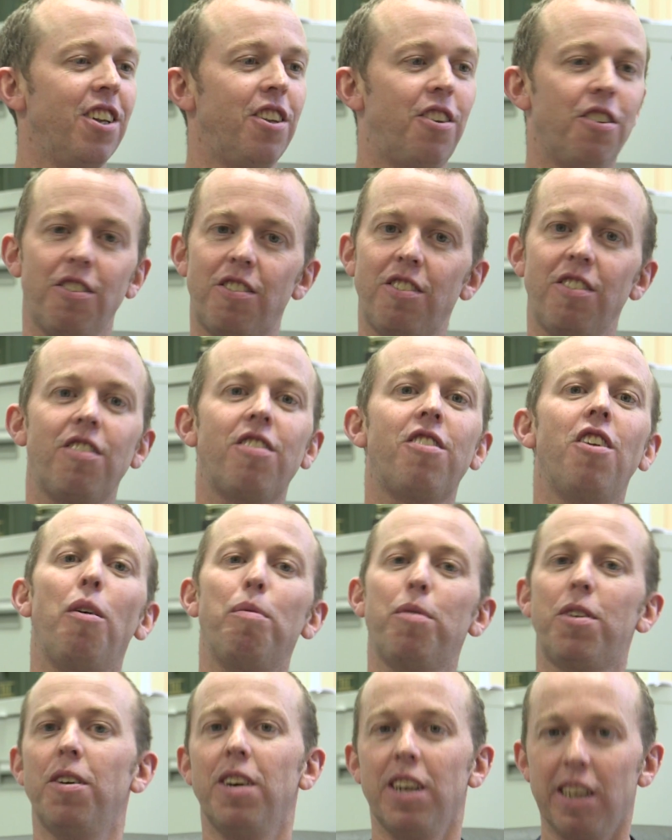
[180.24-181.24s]
doesn't
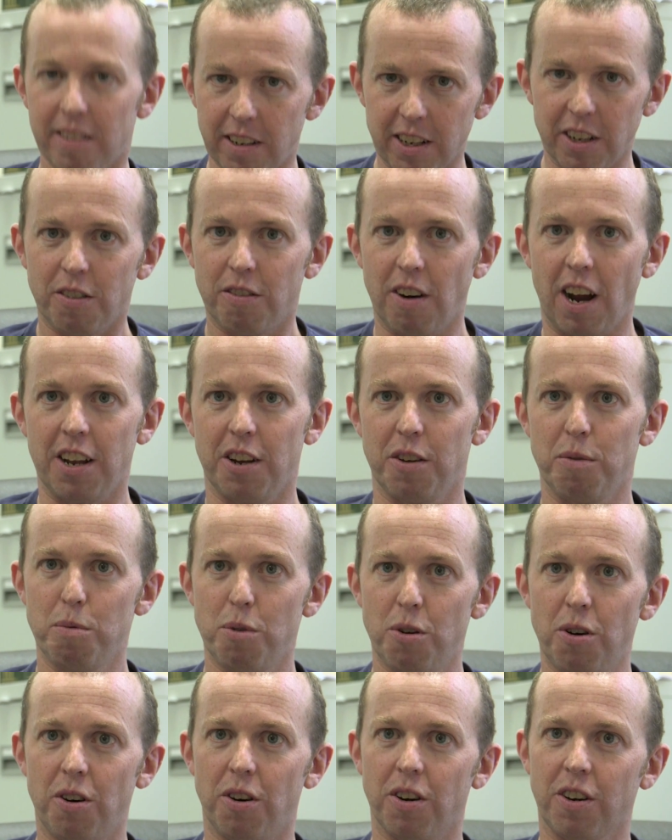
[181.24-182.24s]
stop doing its little random
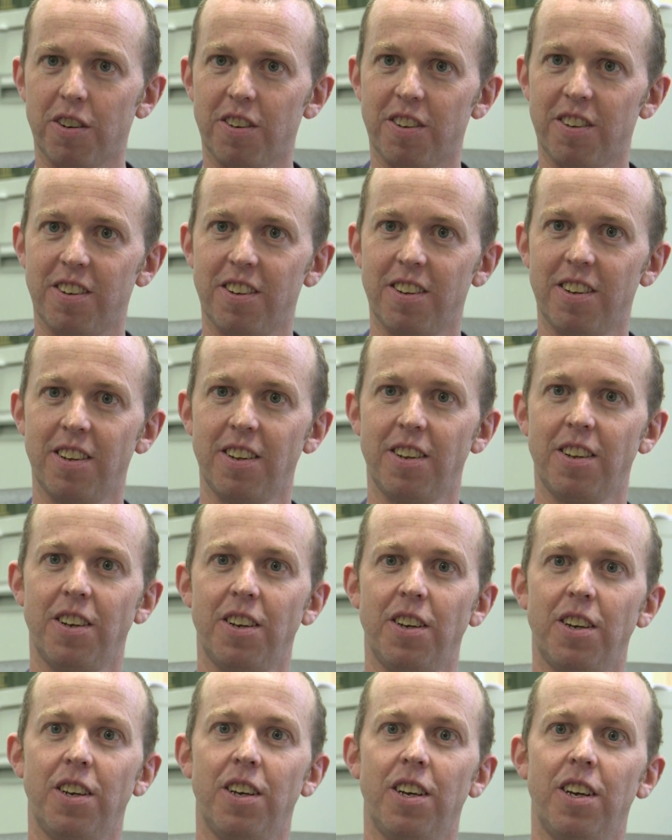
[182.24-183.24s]
walks.
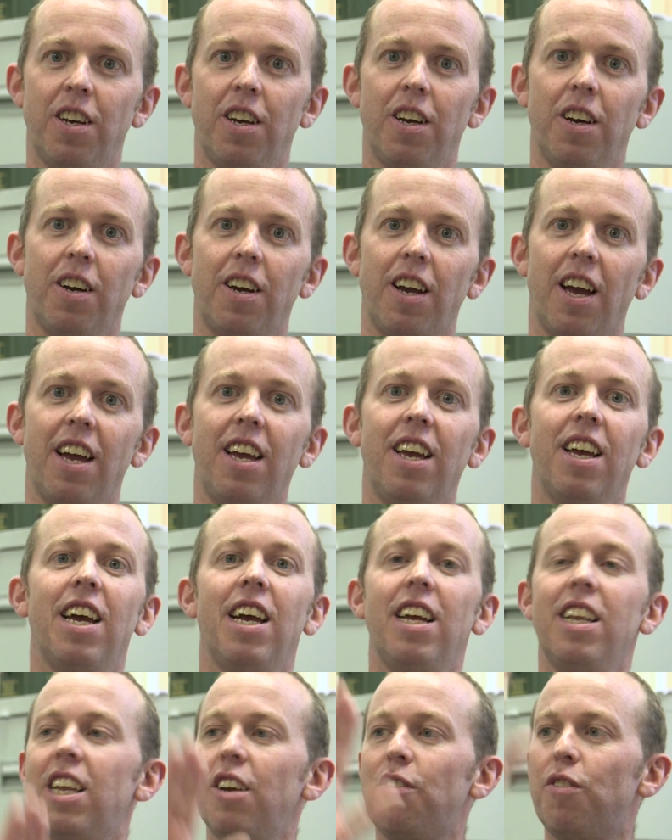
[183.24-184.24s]
Okay,
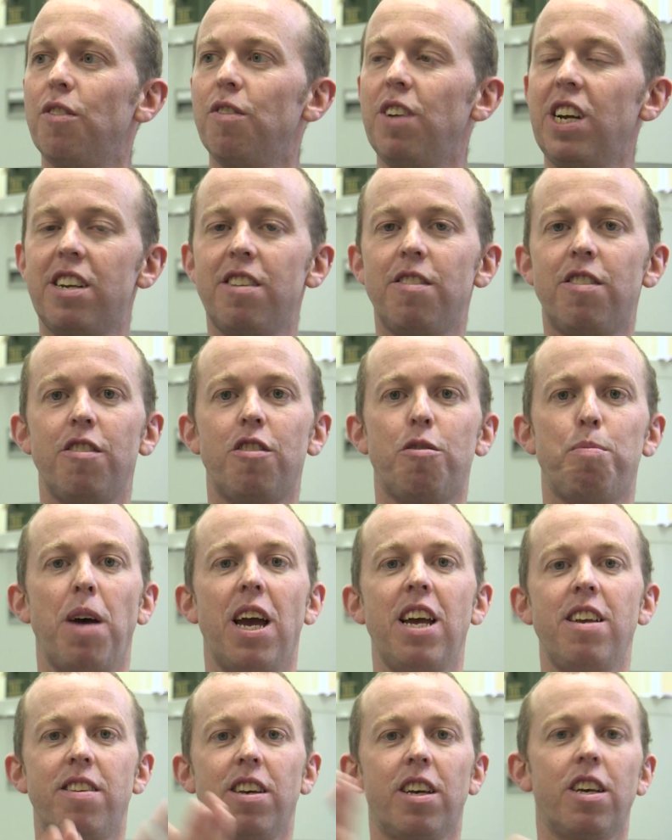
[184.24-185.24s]
in different regions of
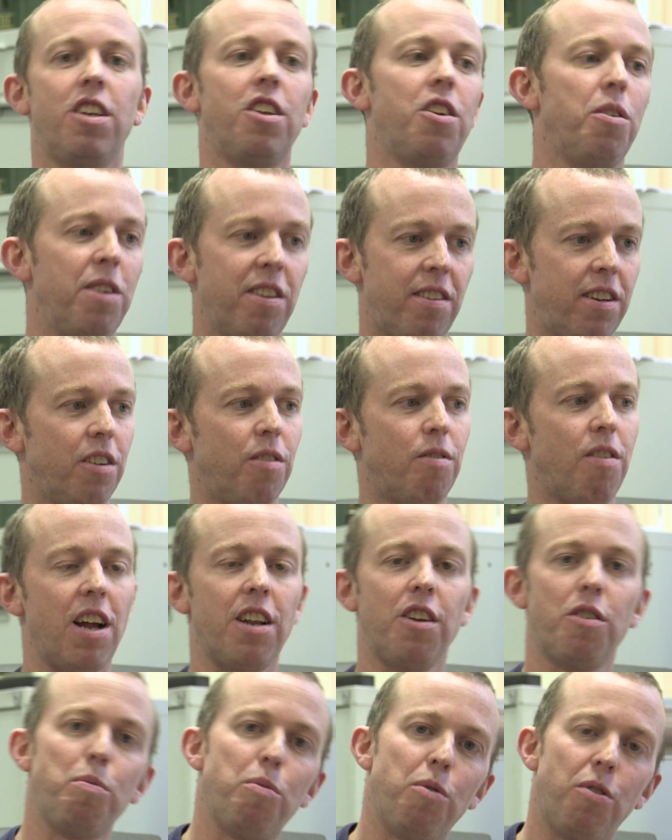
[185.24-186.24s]
space, it can do its little
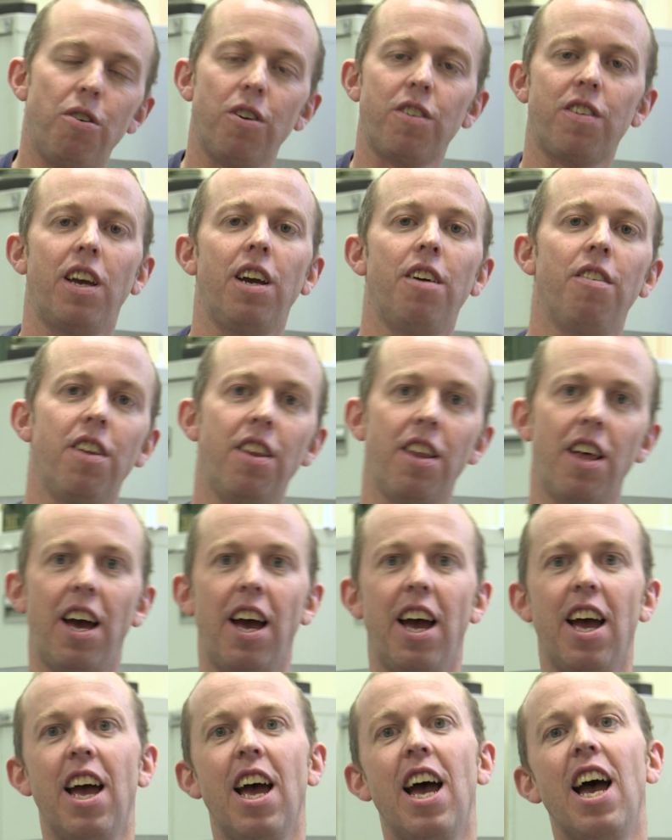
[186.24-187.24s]
random walks here and
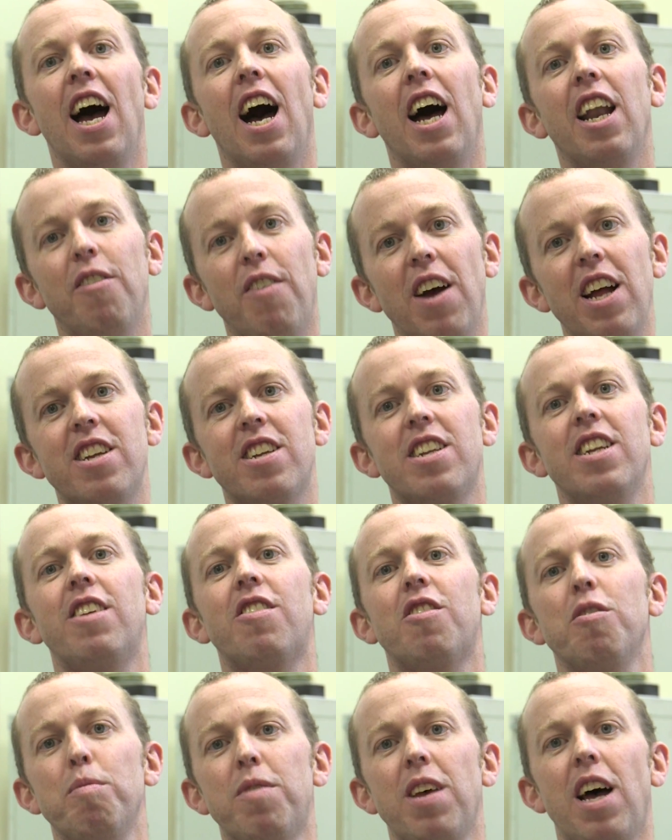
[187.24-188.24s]
there. And eventually,
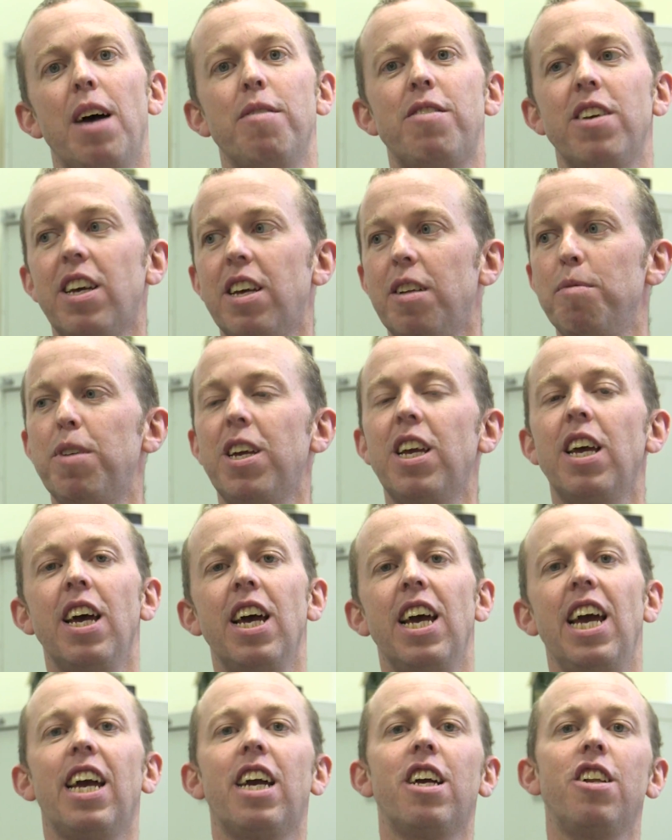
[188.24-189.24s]
sometimes it
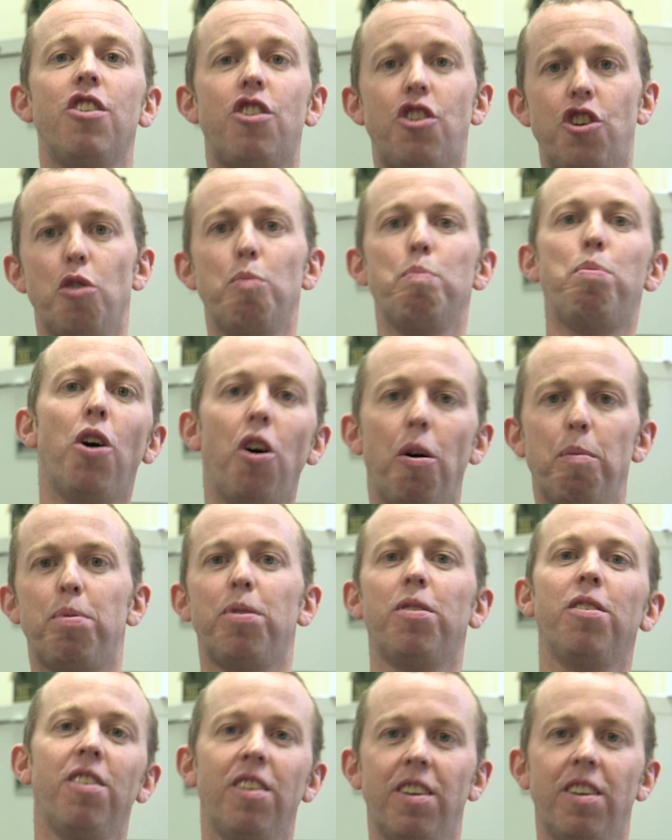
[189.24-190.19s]
can jump up